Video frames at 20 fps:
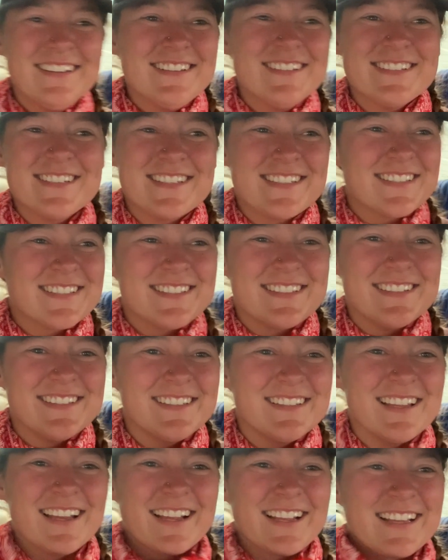just,
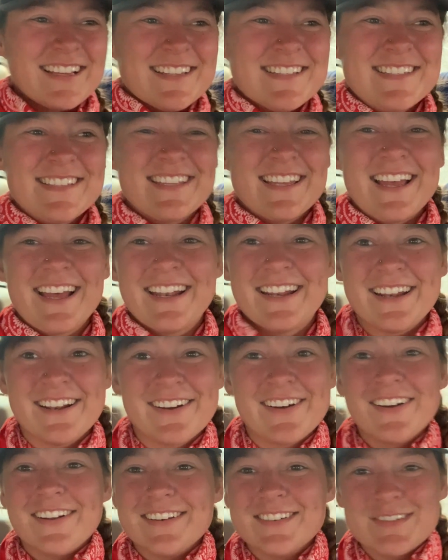I guess, headed
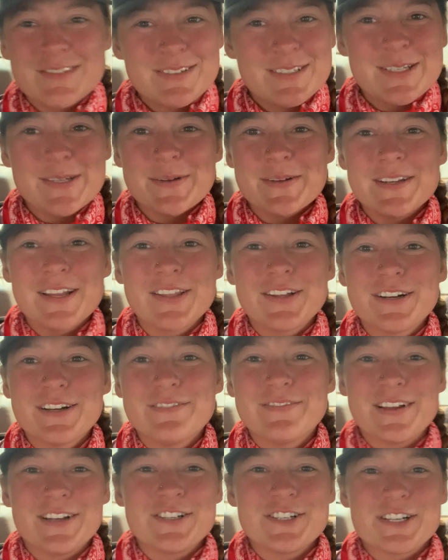on to another
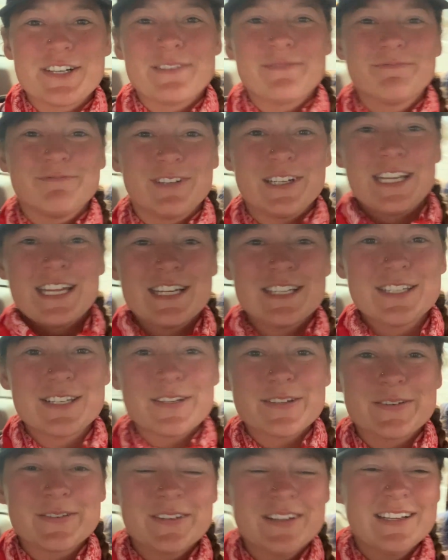adventure. What do you
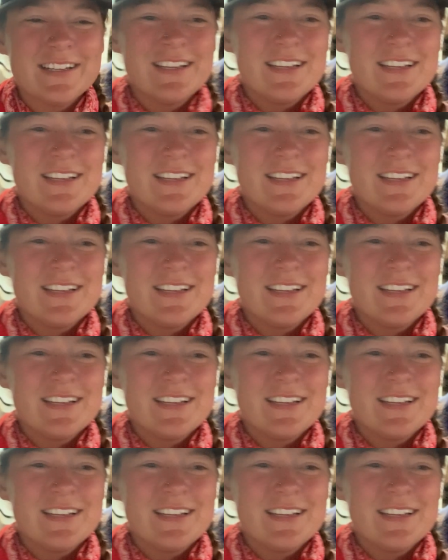do?